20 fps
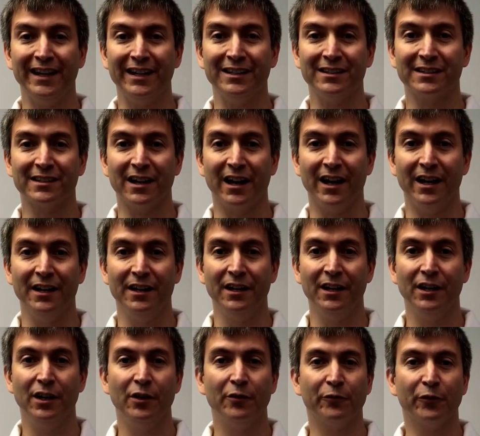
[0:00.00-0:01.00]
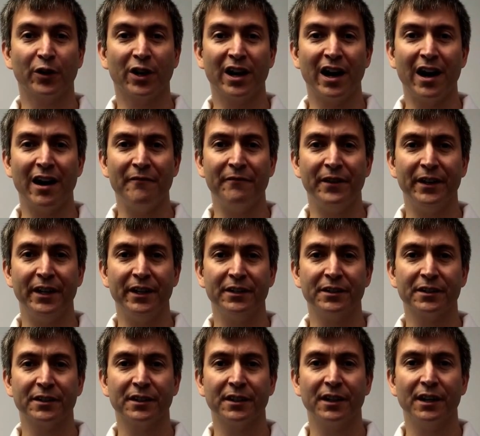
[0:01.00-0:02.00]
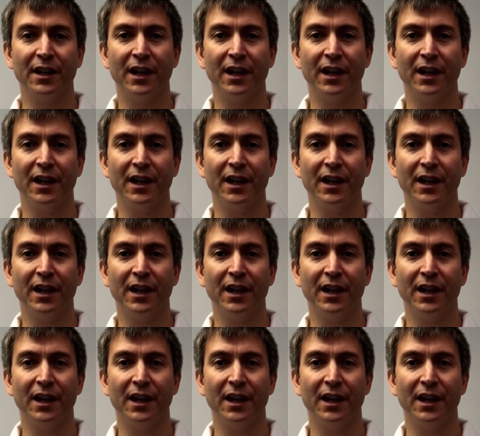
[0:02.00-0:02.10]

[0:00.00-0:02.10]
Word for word: inside for confidence